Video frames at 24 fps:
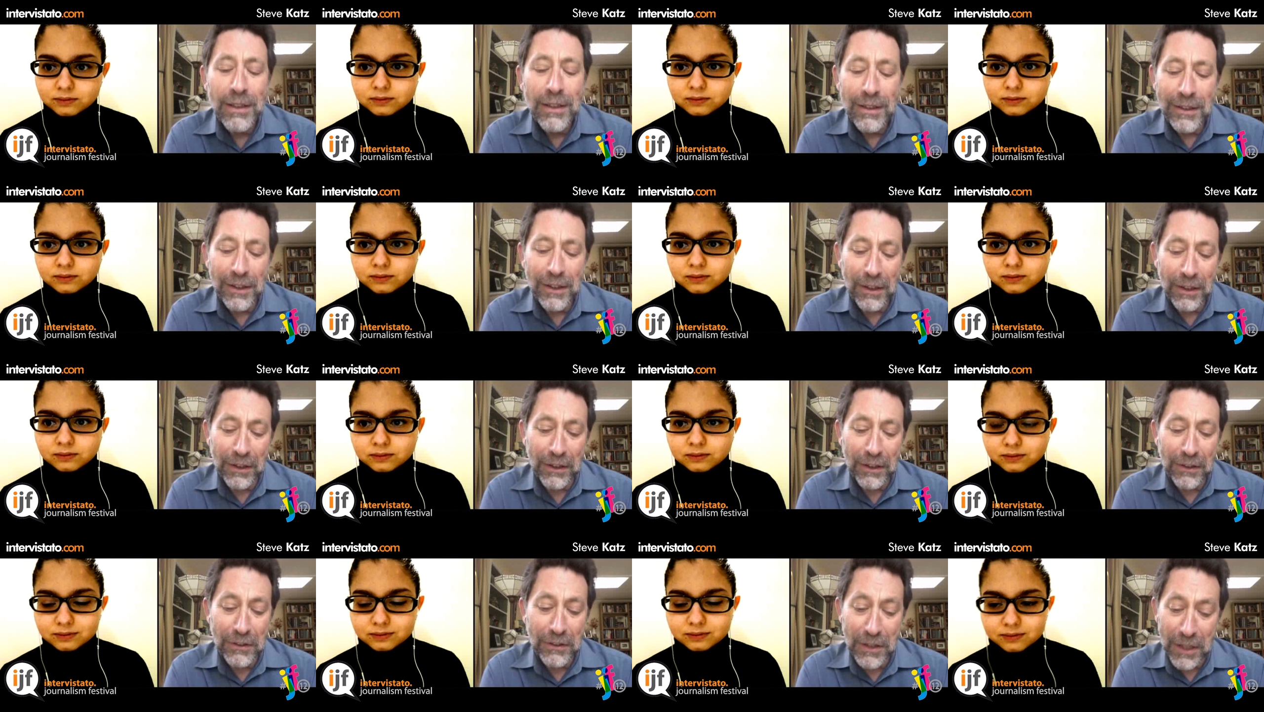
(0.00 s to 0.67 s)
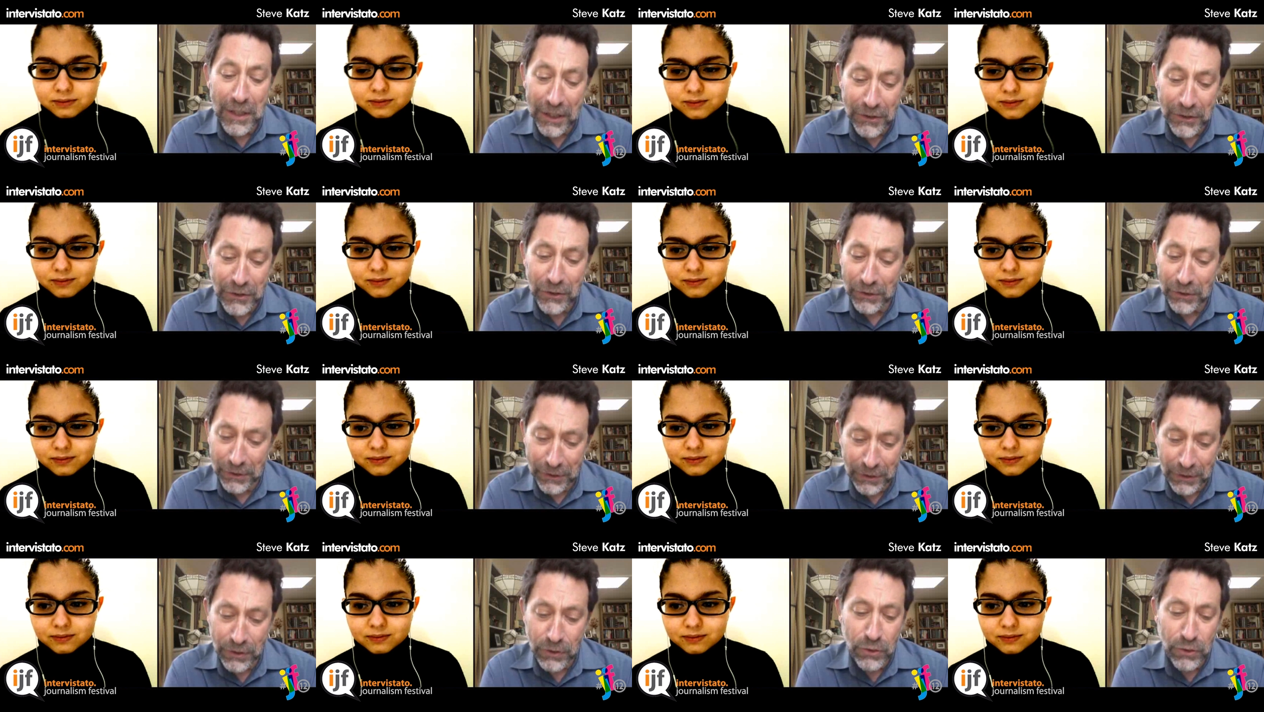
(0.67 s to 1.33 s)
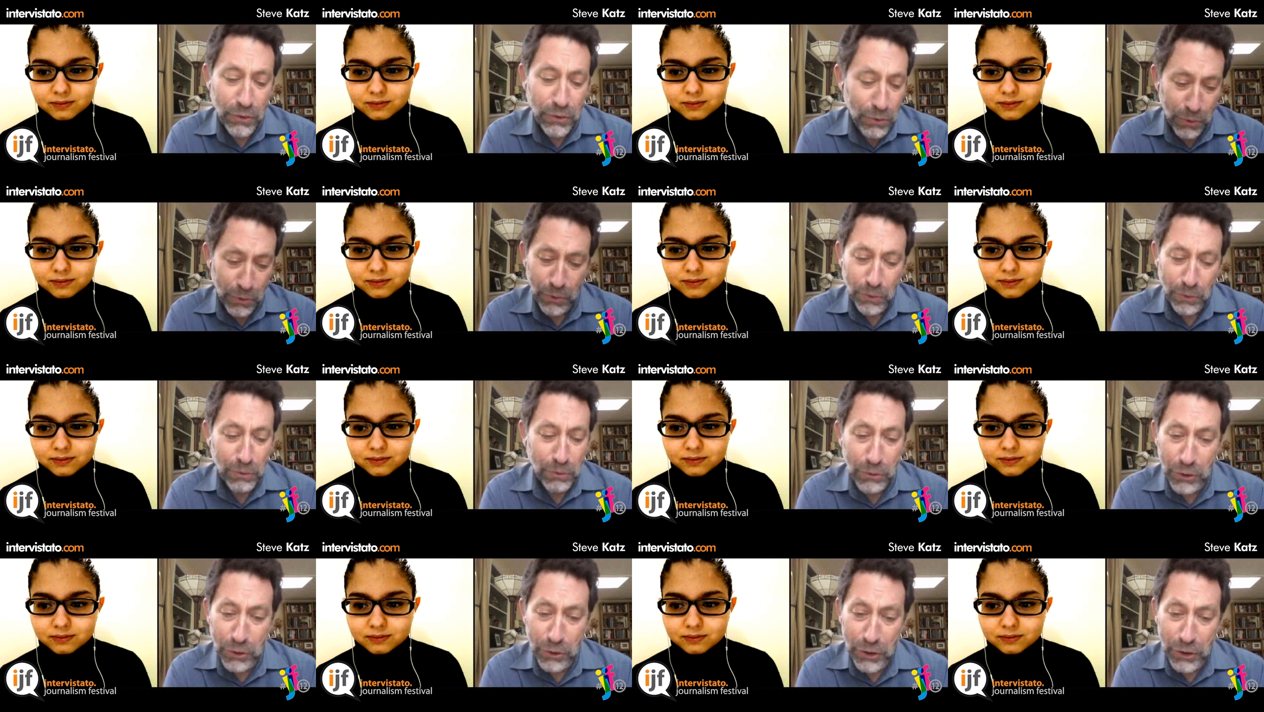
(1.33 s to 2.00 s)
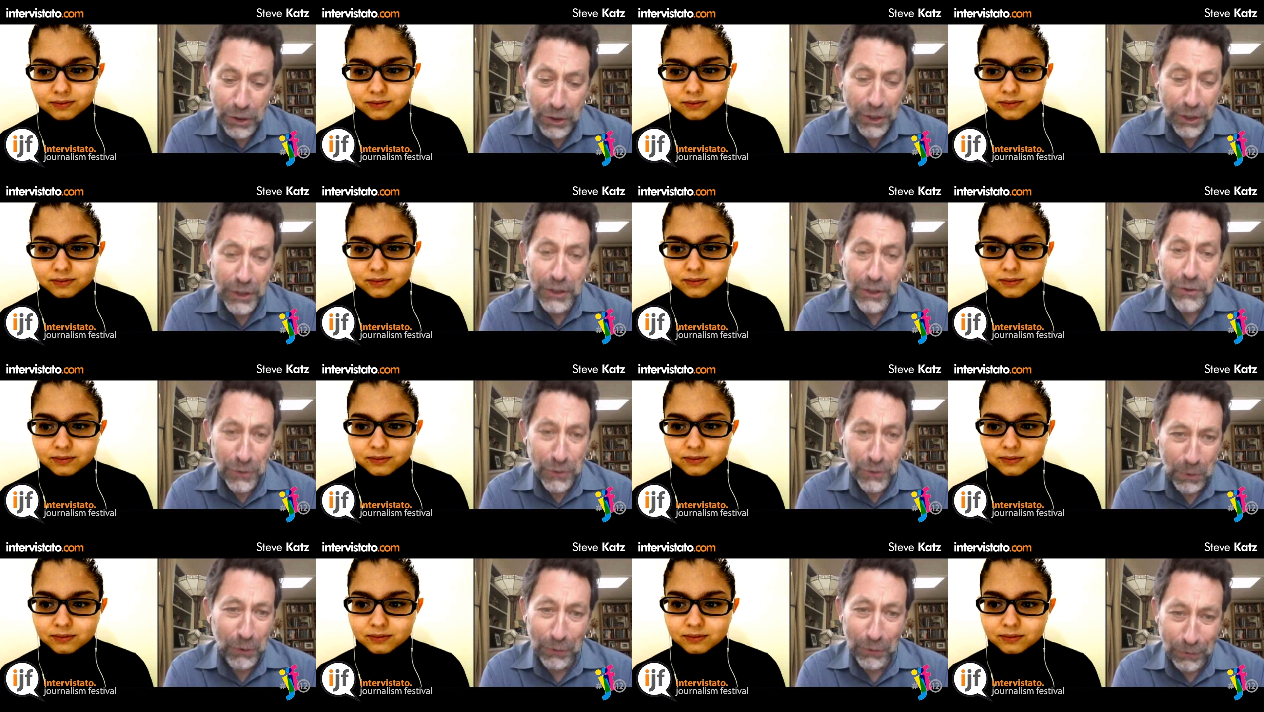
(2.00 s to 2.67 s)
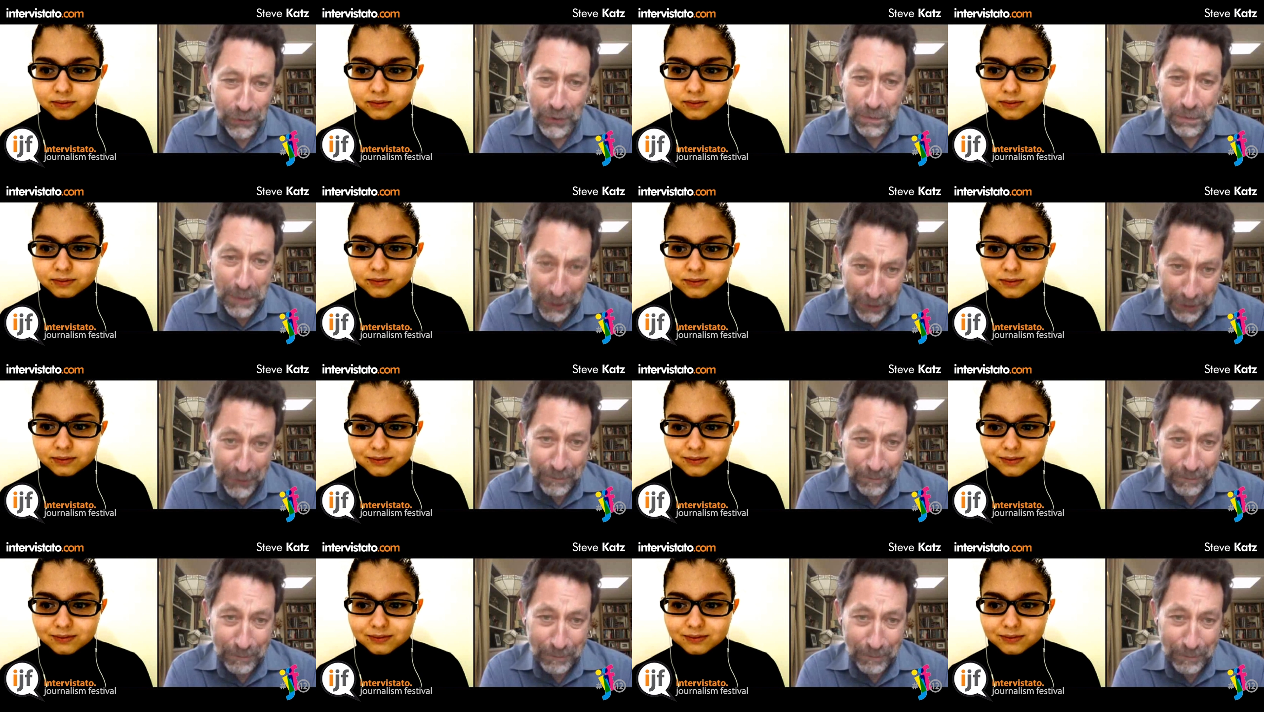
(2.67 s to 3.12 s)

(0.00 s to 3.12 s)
Speaker 1: uh, actually to change the world for the better.